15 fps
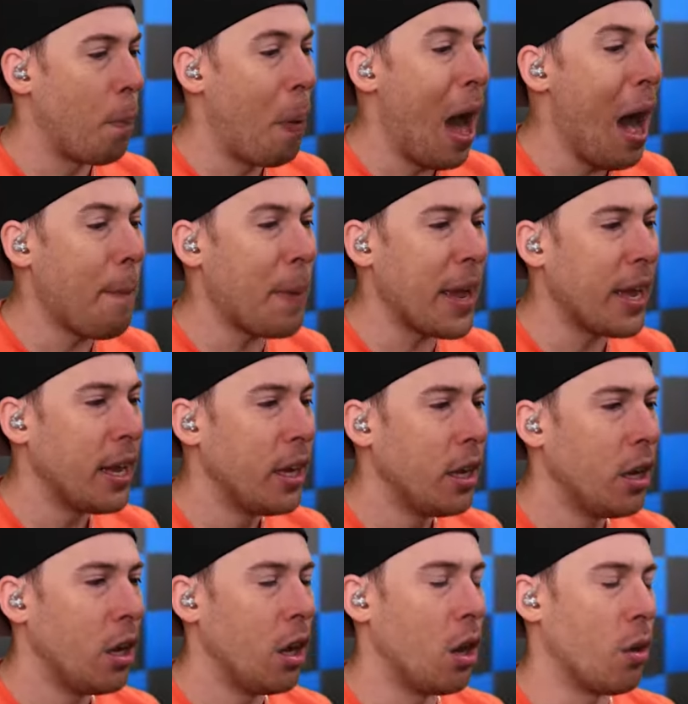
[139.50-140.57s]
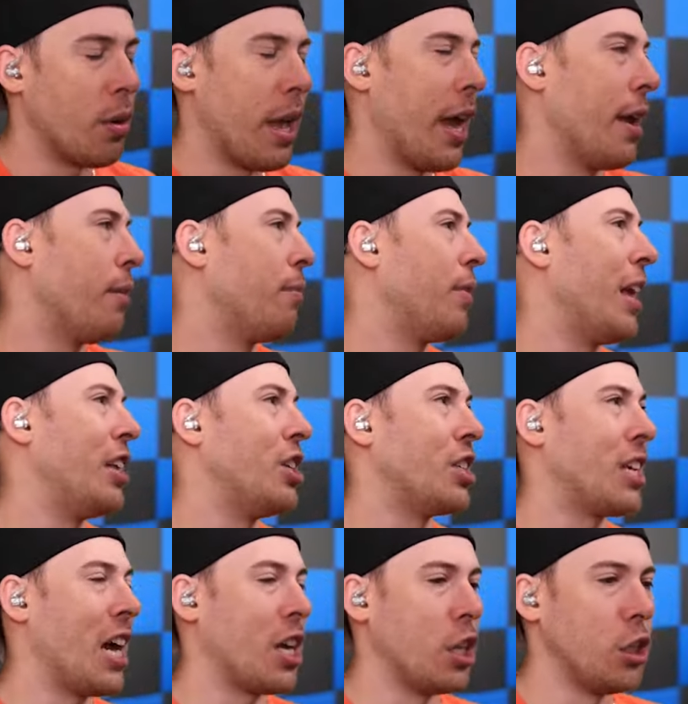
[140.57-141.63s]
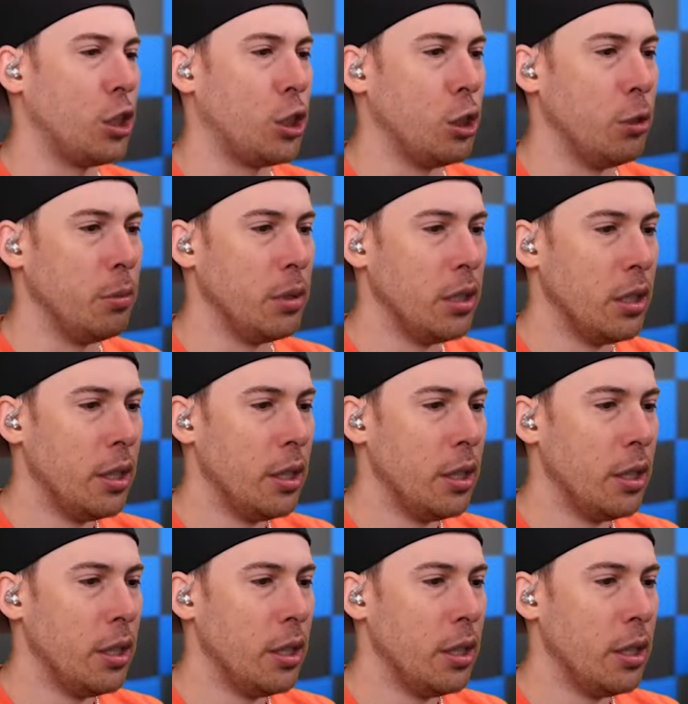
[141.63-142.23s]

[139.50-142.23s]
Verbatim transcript: pop it! Okay, it just got consumed.